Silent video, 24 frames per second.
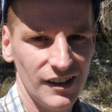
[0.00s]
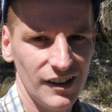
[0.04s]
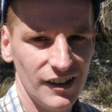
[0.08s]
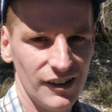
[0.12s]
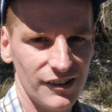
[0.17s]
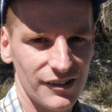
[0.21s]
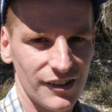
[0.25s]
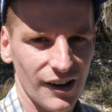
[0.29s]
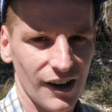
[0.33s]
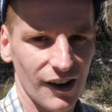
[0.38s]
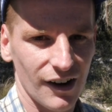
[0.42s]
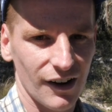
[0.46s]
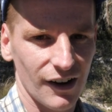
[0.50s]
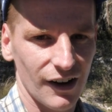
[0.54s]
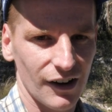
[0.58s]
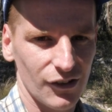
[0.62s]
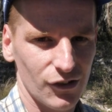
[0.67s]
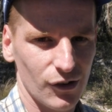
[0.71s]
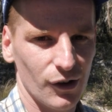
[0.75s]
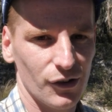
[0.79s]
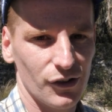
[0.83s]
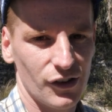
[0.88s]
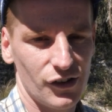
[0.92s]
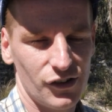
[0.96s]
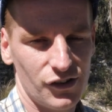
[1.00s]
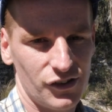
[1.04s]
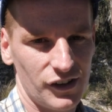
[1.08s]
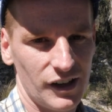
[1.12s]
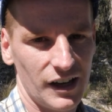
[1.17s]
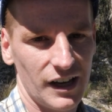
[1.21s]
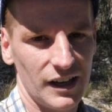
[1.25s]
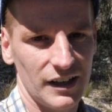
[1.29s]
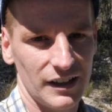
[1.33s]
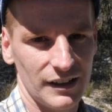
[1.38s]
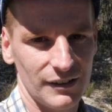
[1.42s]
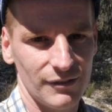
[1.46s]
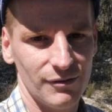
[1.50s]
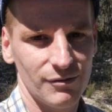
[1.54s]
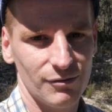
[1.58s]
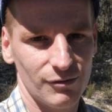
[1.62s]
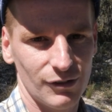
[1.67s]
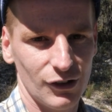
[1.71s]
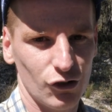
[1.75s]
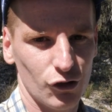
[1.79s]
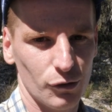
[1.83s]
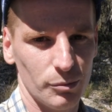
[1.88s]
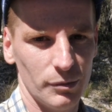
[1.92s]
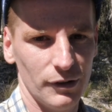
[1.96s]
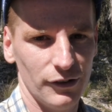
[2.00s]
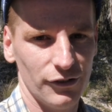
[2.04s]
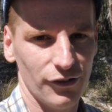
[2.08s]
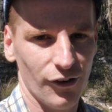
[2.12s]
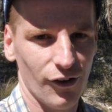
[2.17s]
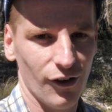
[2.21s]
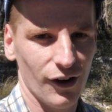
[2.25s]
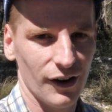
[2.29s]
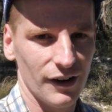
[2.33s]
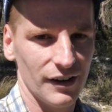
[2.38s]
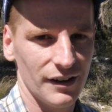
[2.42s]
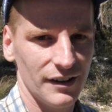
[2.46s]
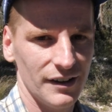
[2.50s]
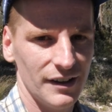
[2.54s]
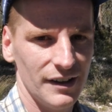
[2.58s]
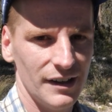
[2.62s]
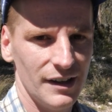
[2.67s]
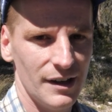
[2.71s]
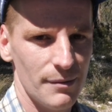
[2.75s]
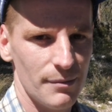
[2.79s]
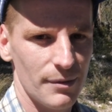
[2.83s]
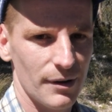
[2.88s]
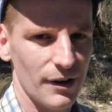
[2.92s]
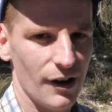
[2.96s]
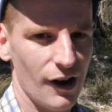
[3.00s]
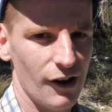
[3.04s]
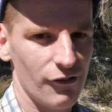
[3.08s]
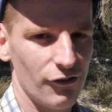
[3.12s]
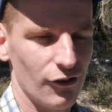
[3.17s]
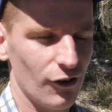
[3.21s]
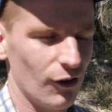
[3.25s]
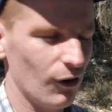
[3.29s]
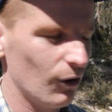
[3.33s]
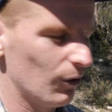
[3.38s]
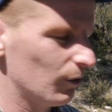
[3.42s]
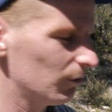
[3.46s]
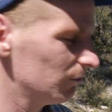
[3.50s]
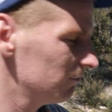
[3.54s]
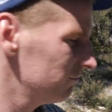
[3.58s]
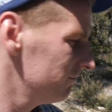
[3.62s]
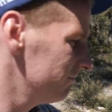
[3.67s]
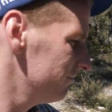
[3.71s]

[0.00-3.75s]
so as long as it's standing we should be fine. But overall,